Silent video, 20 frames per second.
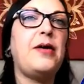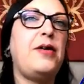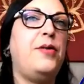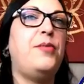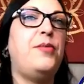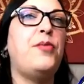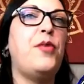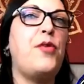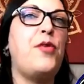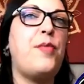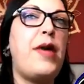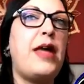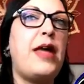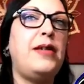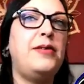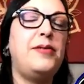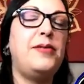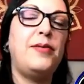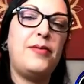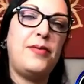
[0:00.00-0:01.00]
more
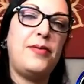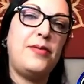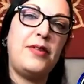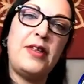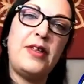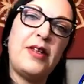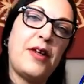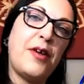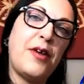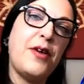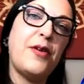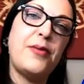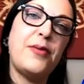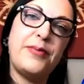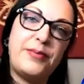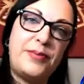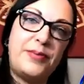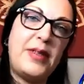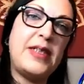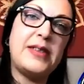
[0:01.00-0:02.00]
men, you know,
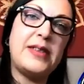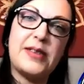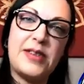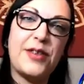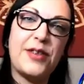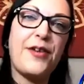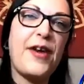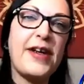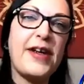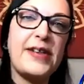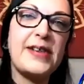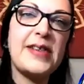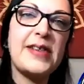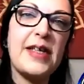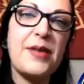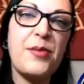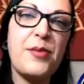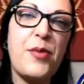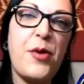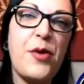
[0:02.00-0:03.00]

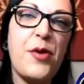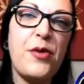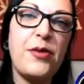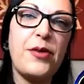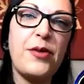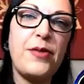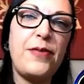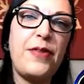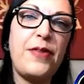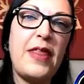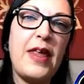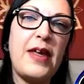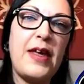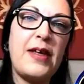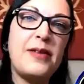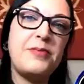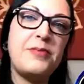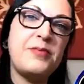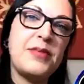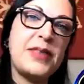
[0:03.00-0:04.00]
integrating more of the
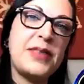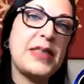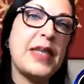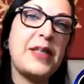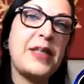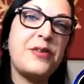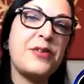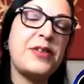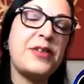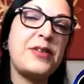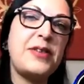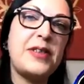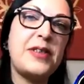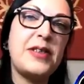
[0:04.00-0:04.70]
sacred